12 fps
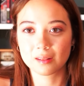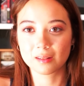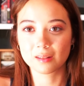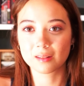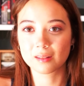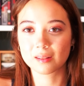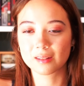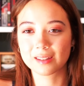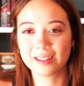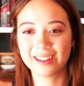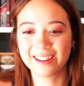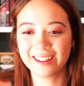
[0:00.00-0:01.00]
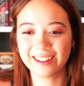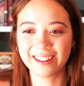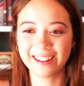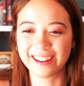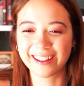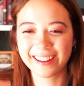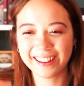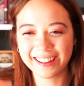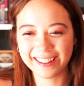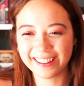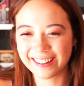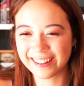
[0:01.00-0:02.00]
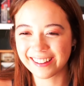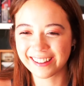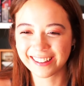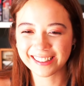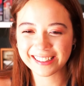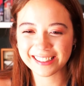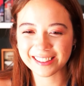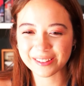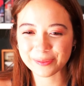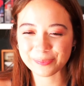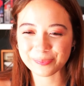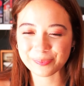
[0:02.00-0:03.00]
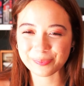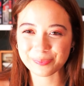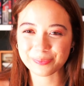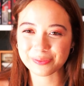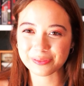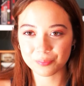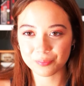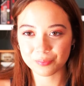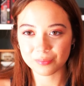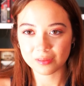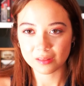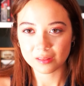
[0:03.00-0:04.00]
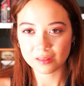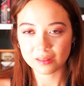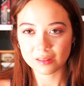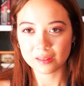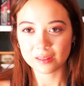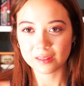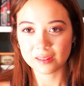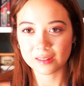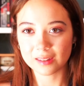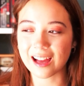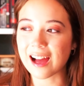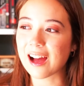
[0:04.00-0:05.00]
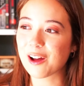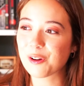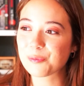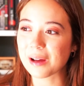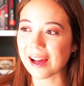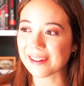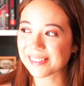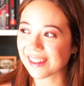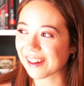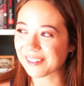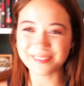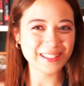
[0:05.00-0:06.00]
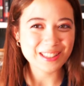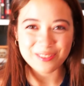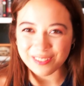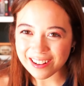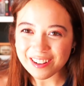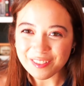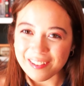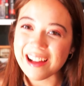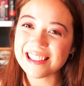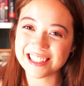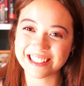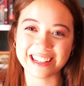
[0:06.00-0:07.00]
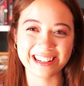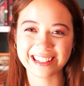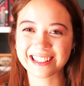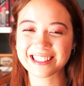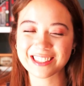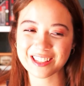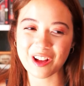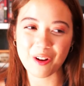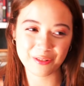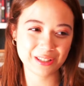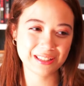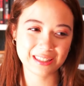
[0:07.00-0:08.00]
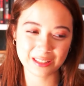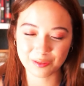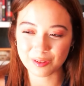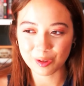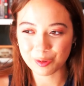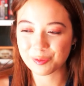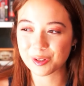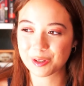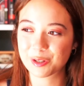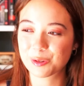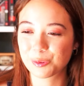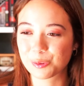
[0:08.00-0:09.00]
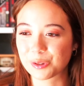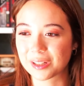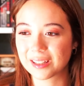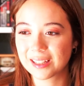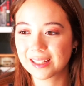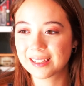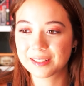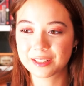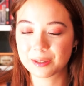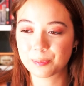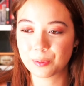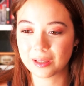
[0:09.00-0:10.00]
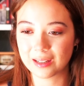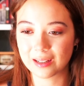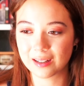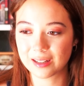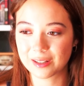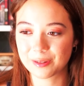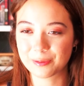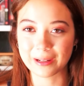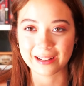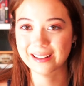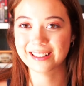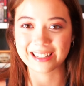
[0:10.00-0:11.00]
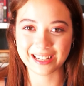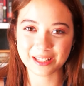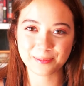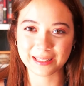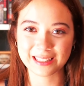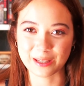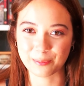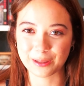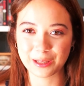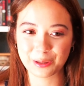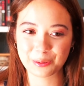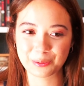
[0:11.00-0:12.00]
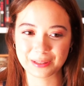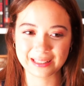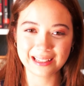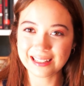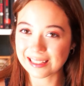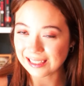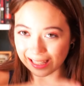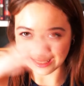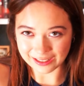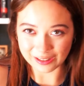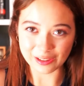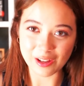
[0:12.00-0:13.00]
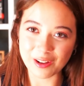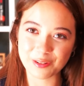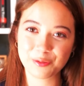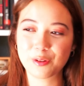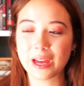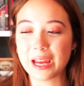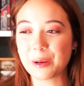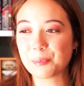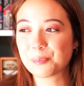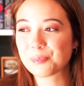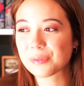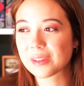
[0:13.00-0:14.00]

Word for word: Eilish. uh, what does it do to you? Um, I th I've, it's very validating. It's obviously very, very cool to be uh, recognized by somebody who's gained a lot of fame.